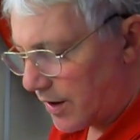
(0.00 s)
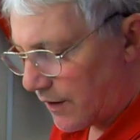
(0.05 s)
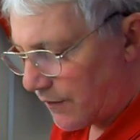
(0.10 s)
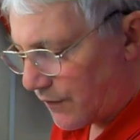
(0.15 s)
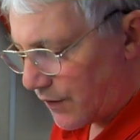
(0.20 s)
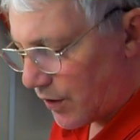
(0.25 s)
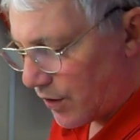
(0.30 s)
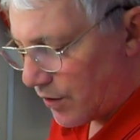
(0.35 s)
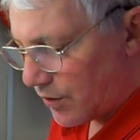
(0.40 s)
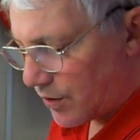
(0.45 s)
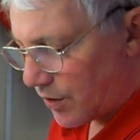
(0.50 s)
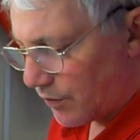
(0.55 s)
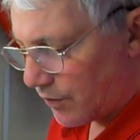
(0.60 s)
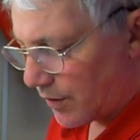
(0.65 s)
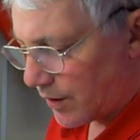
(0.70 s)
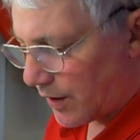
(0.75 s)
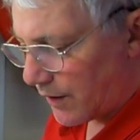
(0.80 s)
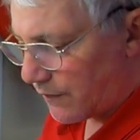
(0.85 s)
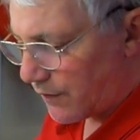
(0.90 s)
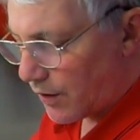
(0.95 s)
If you
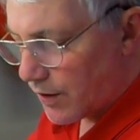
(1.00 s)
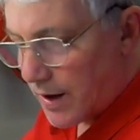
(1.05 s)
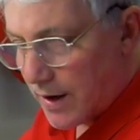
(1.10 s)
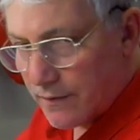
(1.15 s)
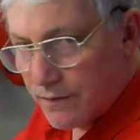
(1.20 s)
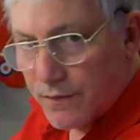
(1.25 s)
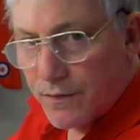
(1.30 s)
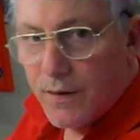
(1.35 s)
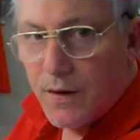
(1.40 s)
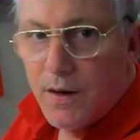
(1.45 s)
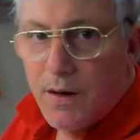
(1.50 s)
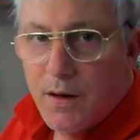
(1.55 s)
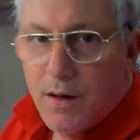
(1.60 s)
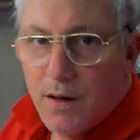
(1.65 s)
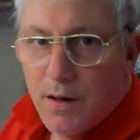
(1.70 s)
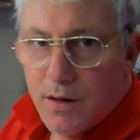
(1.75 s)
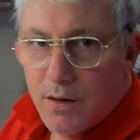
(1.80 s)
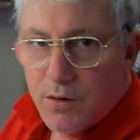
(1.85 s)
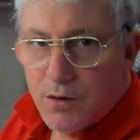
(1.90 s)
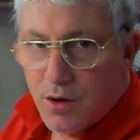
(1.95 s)
have
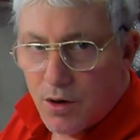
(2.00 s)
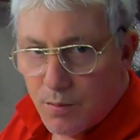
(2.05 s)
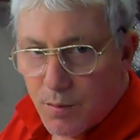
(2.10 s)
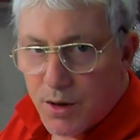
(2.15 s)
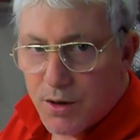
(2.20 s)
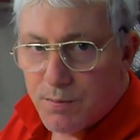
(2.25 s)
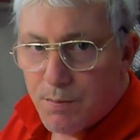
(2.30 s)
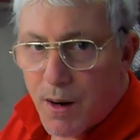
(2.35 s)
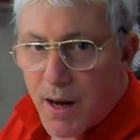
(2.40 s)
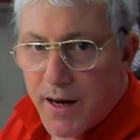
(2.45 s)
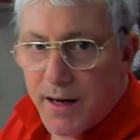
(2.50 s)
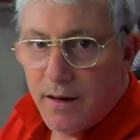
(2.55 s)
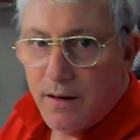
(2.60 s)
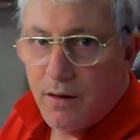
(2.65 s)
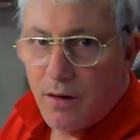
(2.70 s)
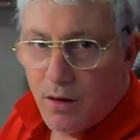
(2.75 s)
too much paint,